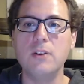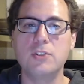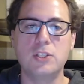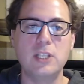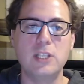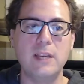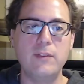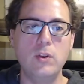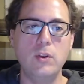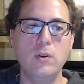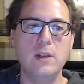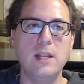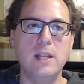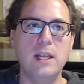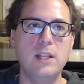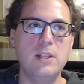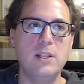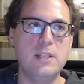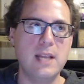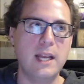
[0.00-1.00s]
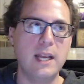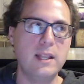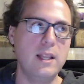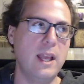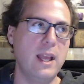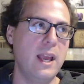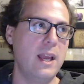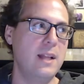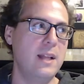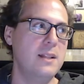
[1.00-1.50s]
Just say if you're in
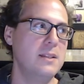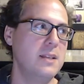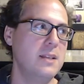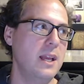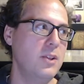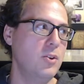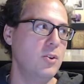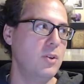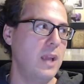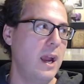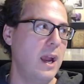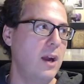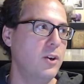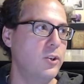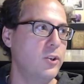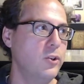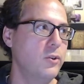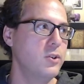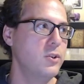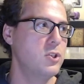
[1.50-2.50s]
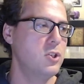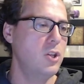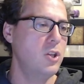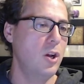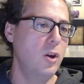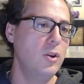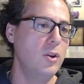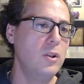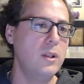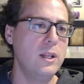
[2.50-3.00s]
Deadlands and your character is
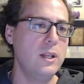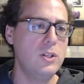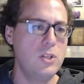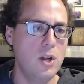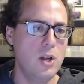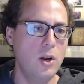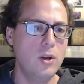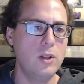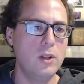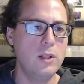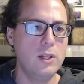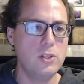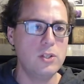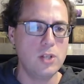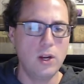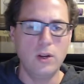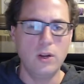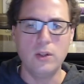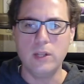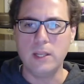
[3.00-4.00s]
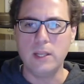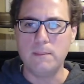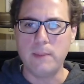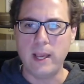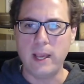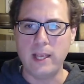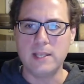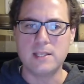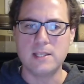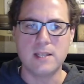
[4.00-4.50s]
totally
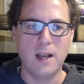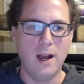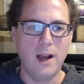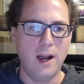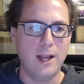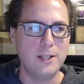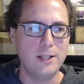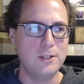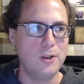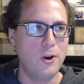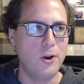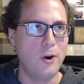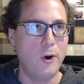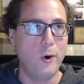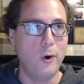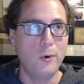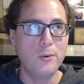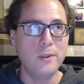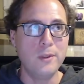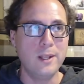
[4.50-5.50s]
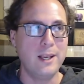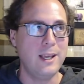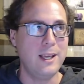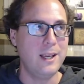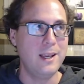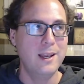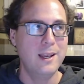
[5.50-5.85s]
based on only